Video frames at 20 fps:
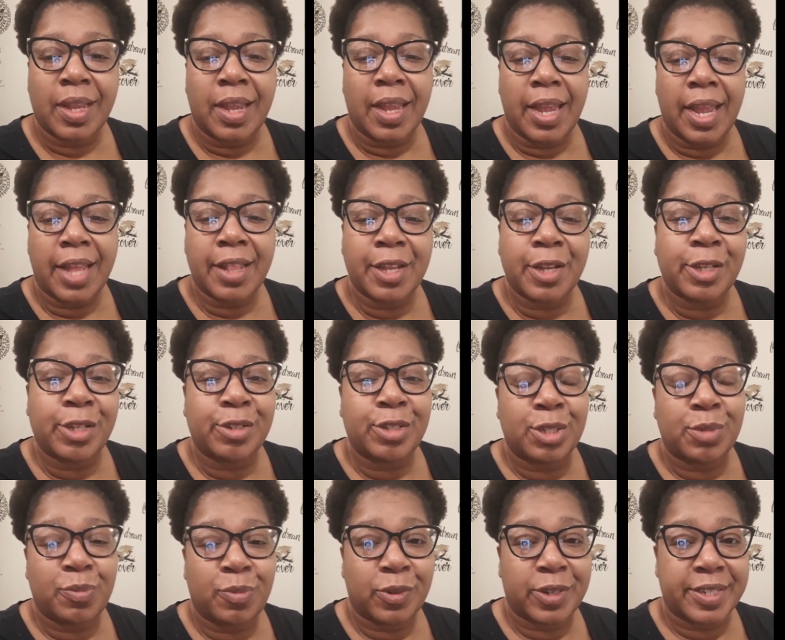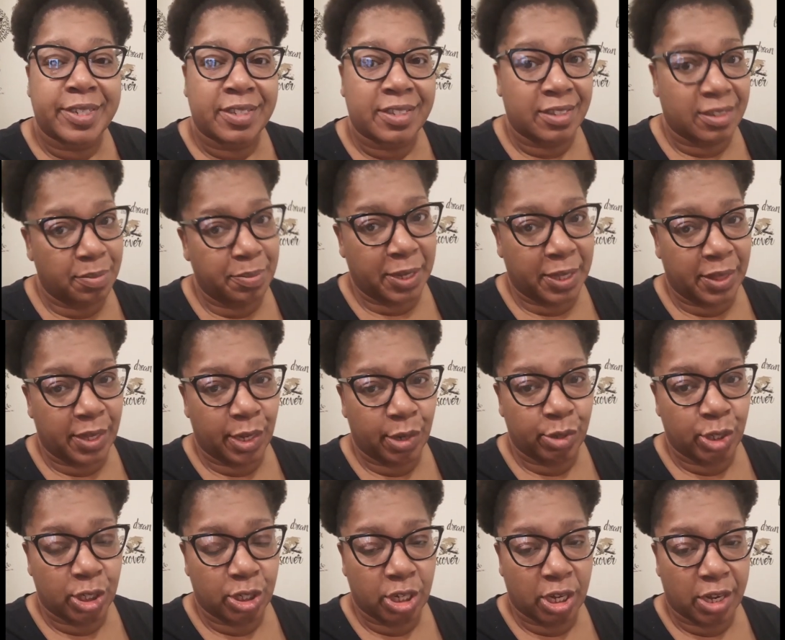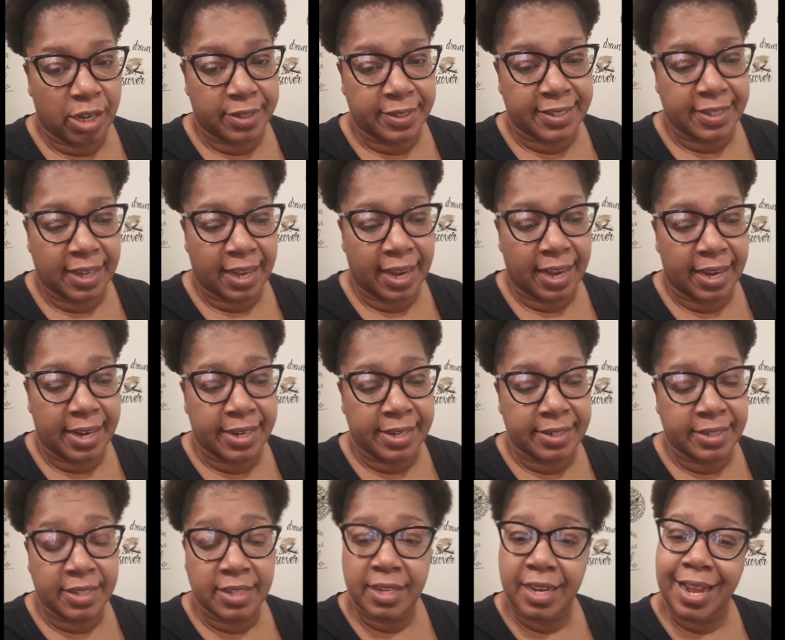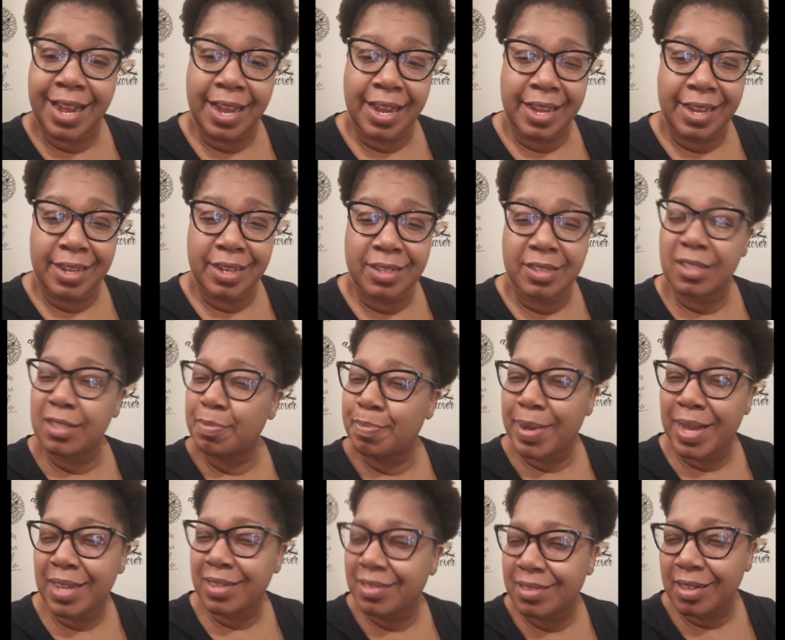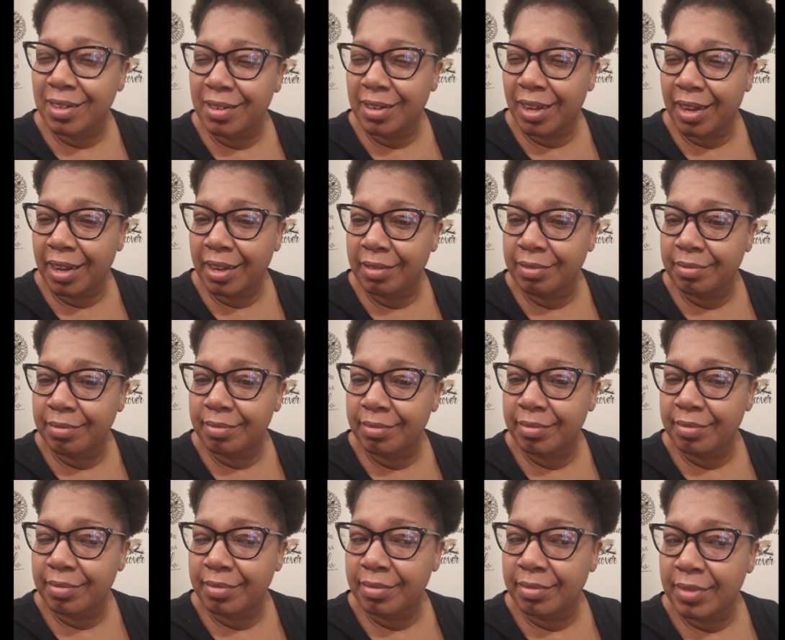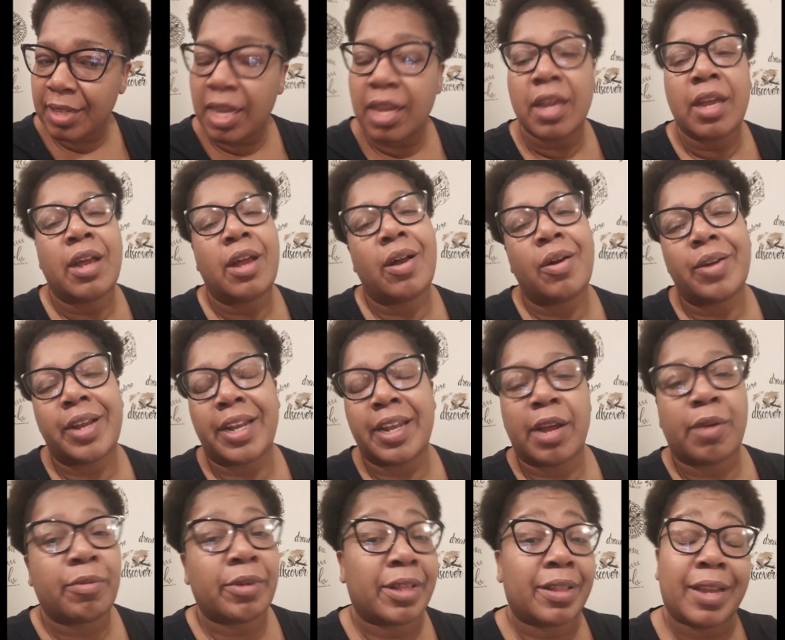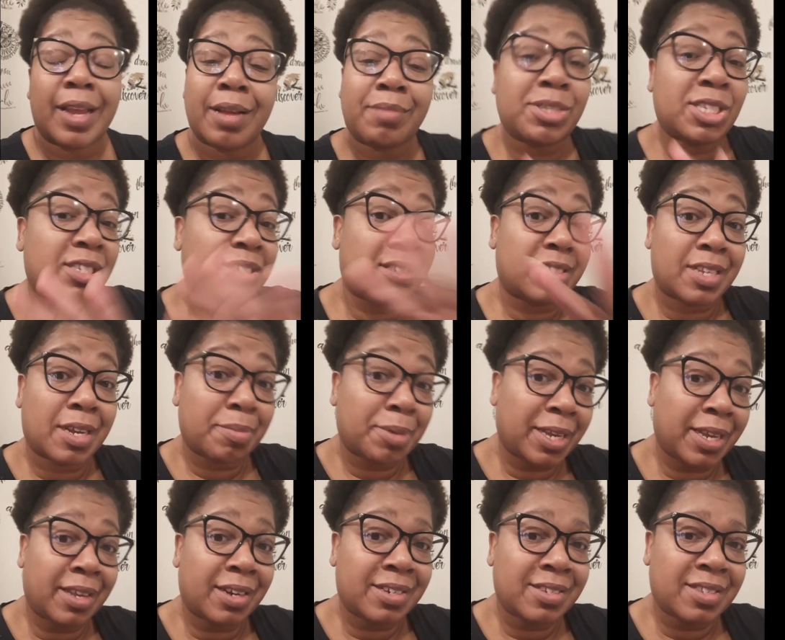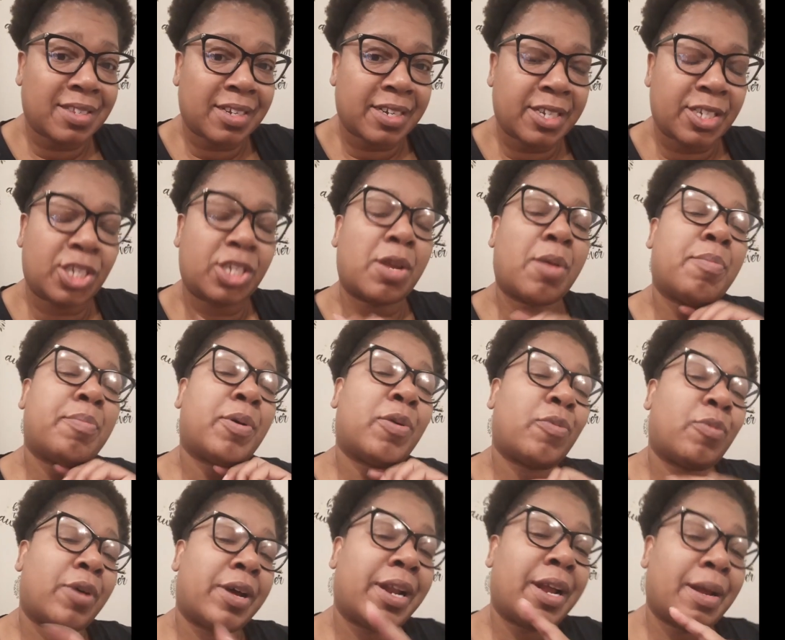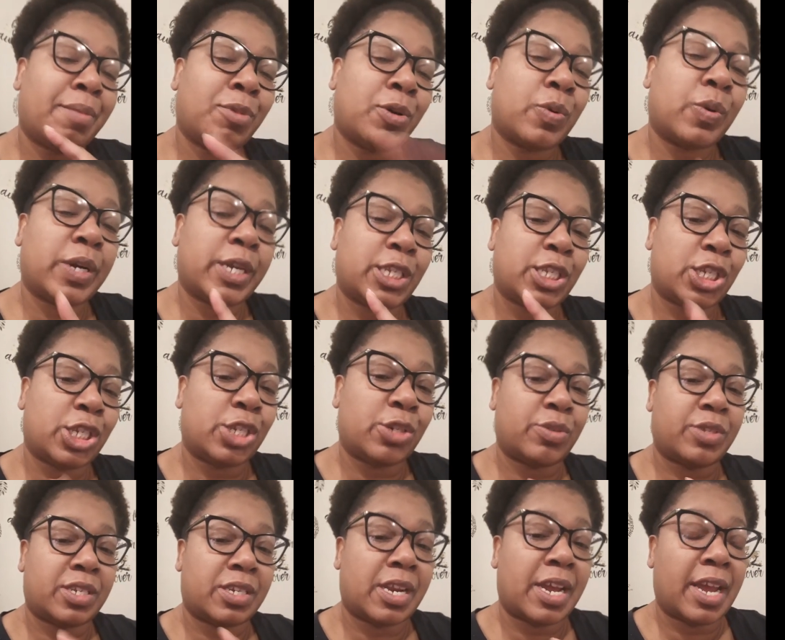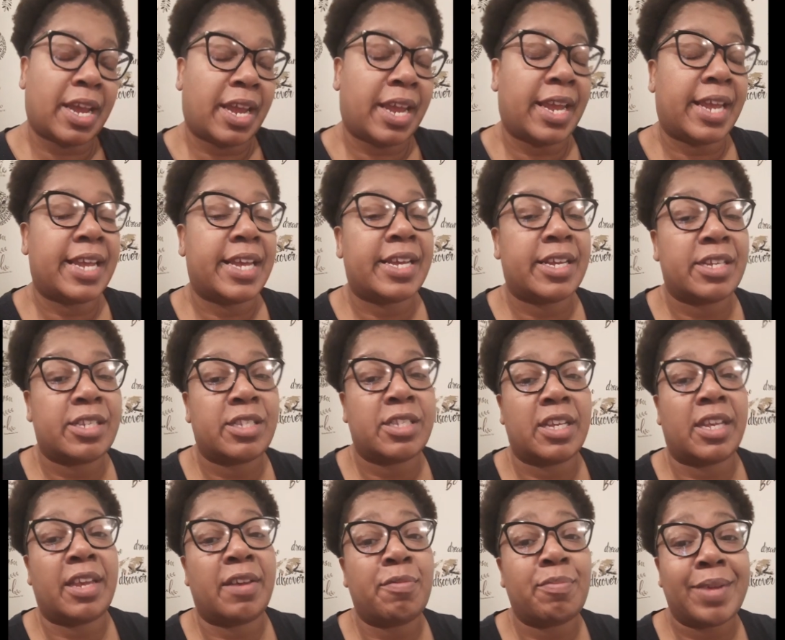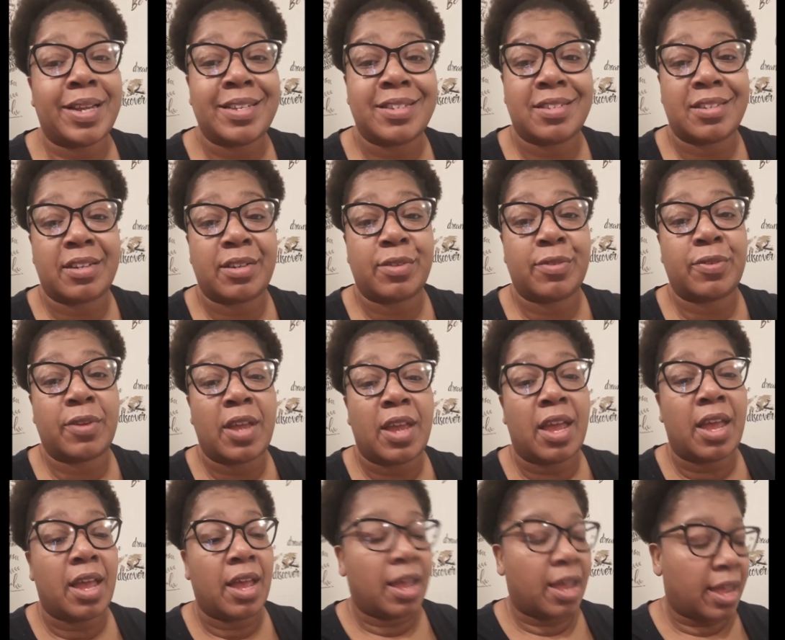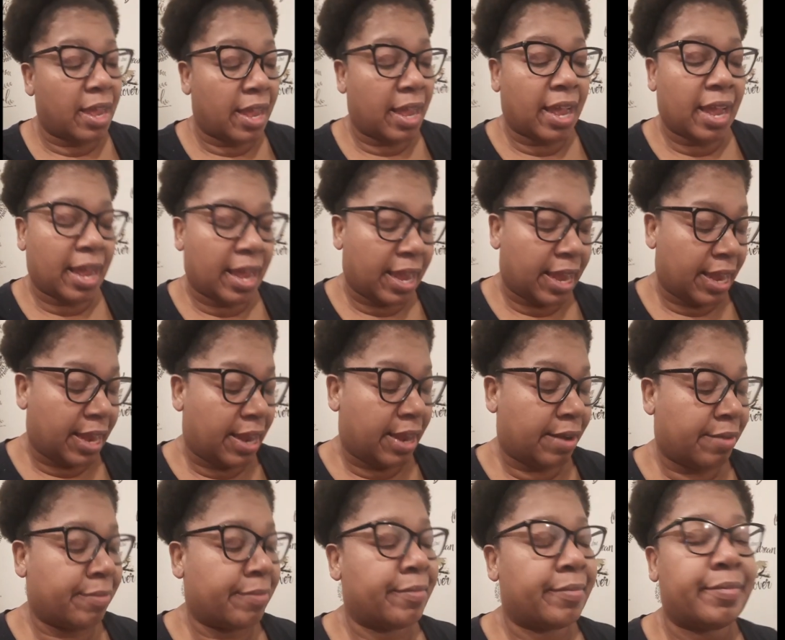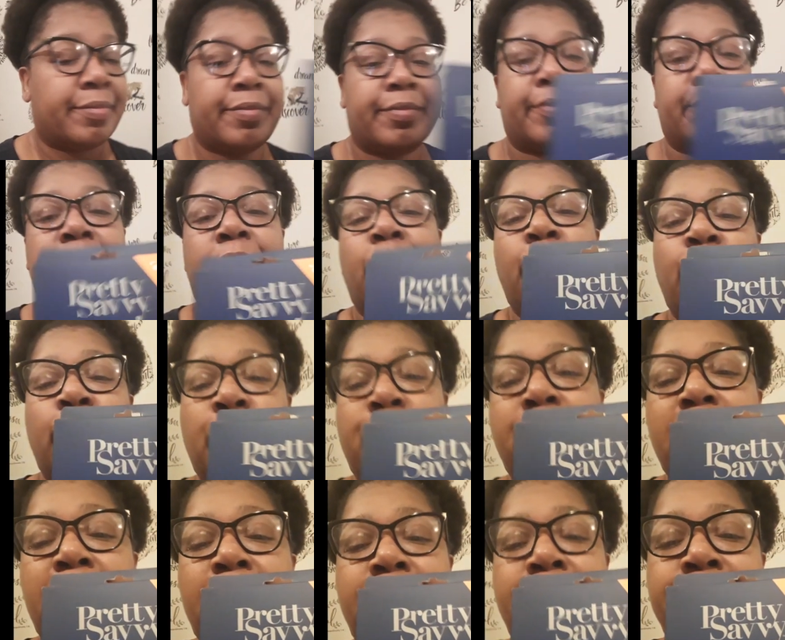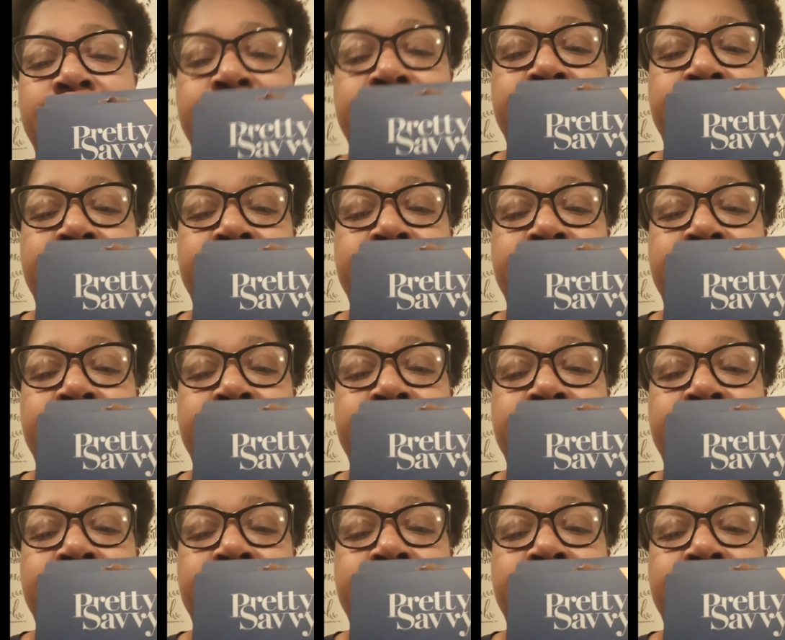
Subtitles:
Hello, YouTube friends. It's me, Theosha Talks, and today is Spa Sunday. Okay, not really. I'm just dubbing it as such, but what I'm going to do today is give myself a foot peel.